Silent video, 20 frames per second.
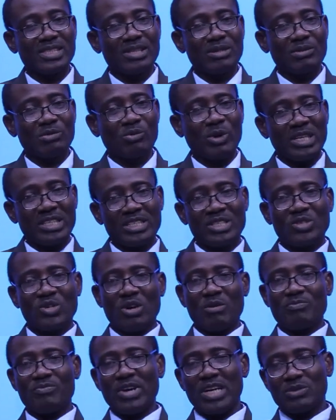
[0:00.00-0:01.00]
when the
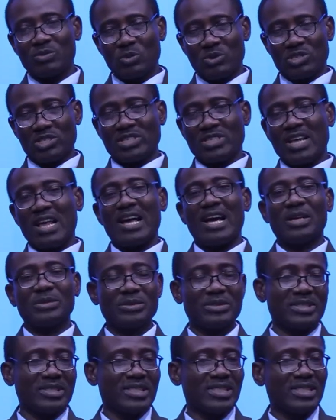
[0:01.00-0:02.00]
trumpet will
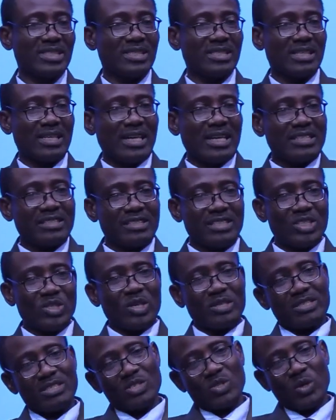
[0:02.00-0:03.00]
sound and
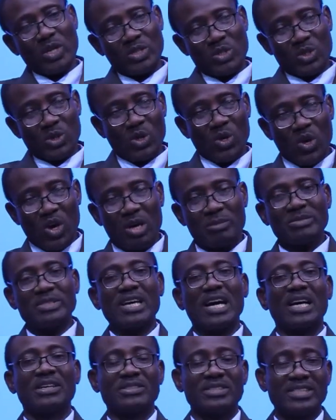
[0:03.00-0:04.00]
Jesus is going to come
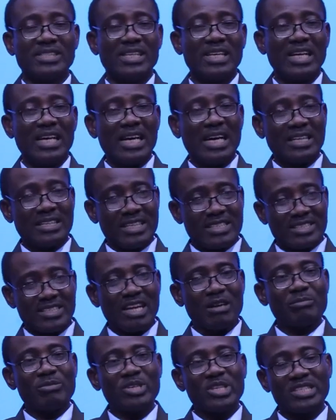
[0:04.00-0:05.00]
down and
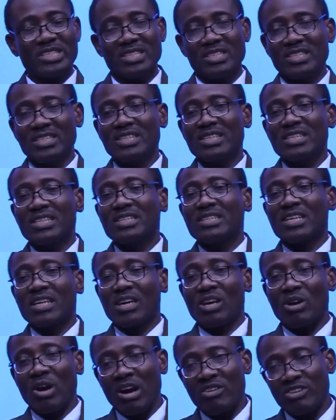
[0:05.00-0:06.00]
establish the
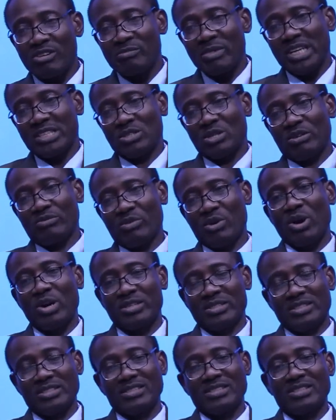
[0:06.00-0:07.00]
government of
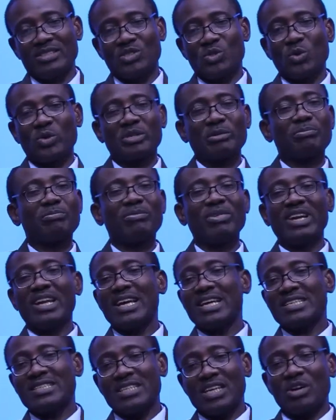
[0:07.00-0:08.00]
God to
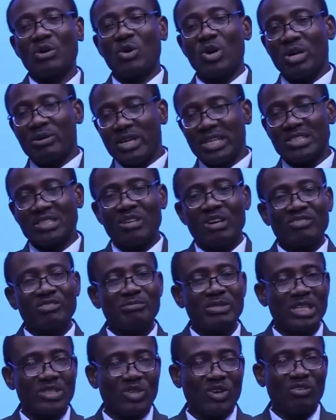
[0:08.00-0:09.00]
replace the current
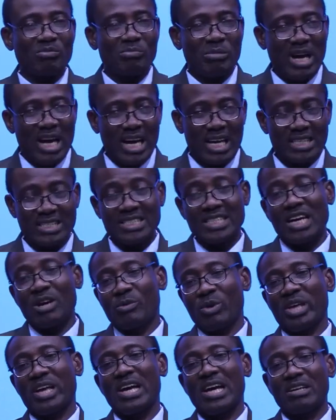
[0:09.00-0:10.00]
government of man that
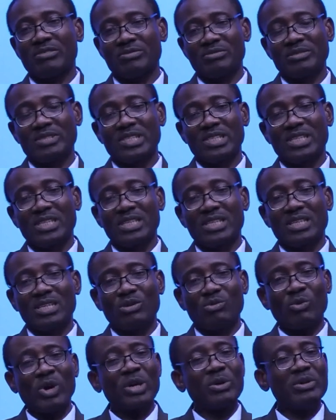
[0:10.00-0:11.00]
we have.
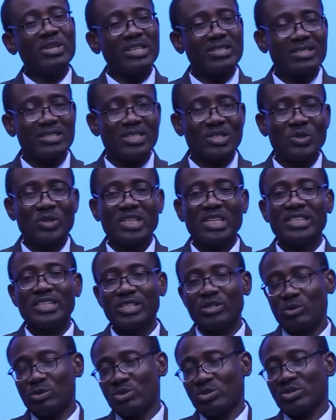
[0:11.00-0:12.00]
When you listen to the
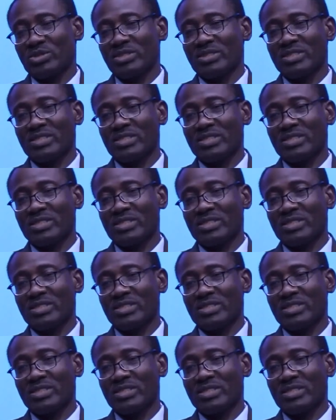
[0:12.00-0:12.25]
news,